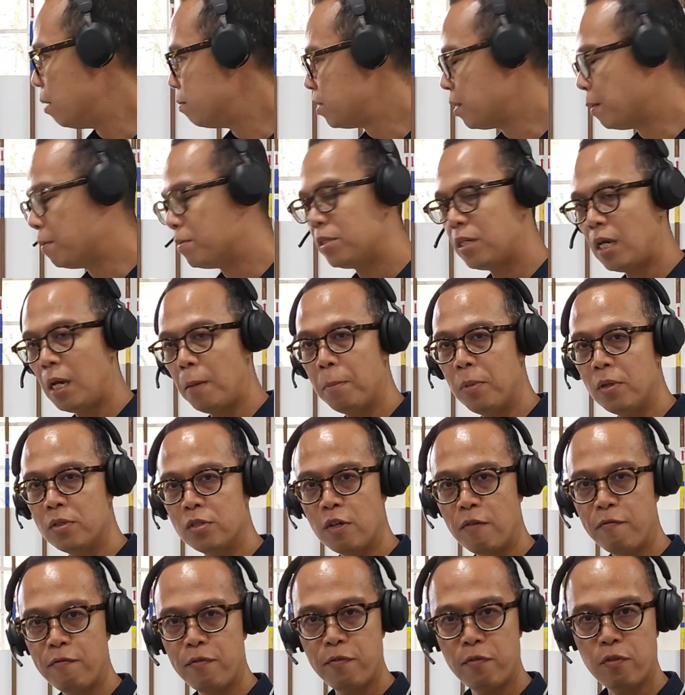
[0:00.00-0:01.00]
Some
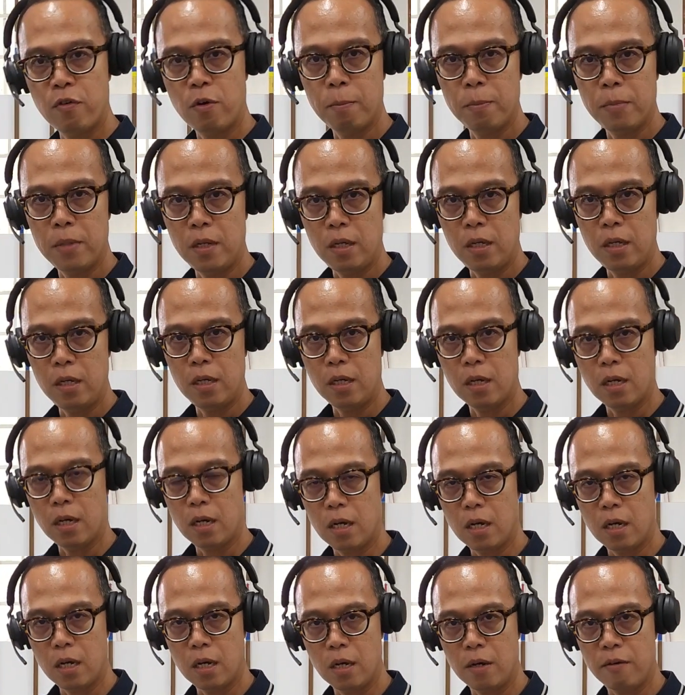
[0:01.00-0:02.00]
samples from the
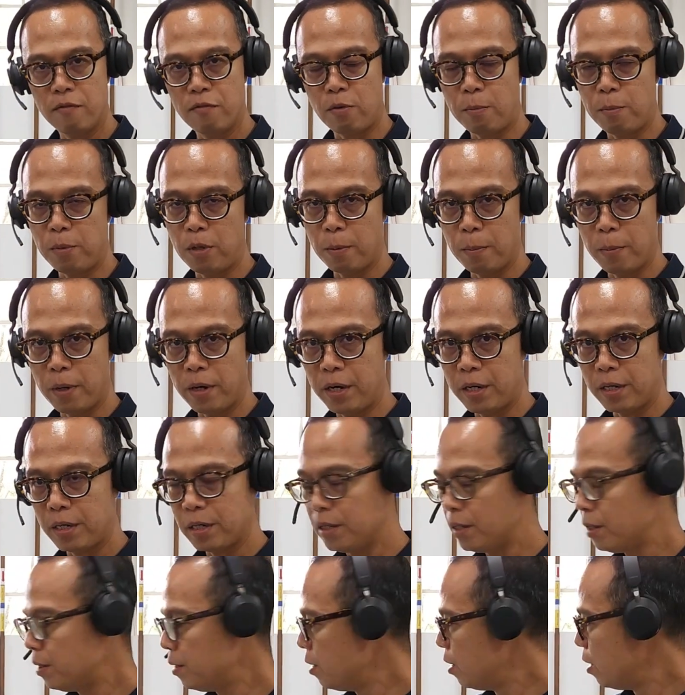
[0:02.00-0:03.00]

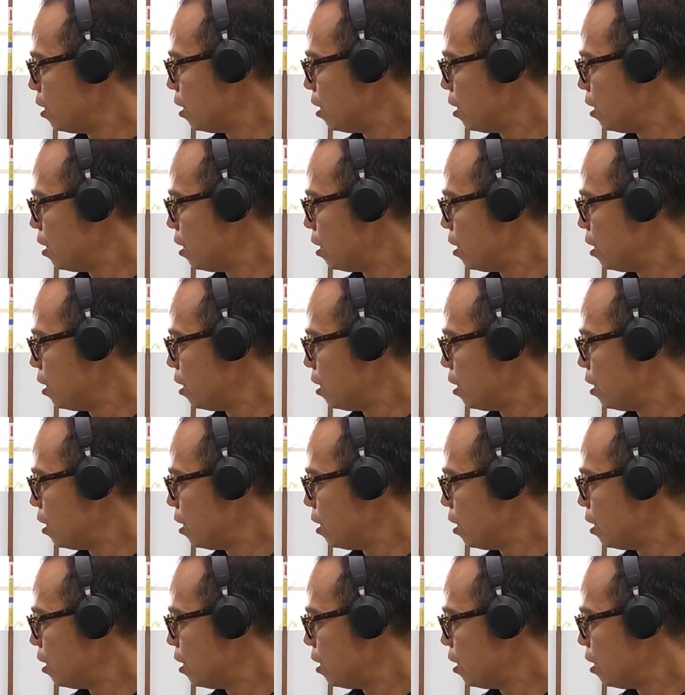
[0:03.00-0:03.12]
America,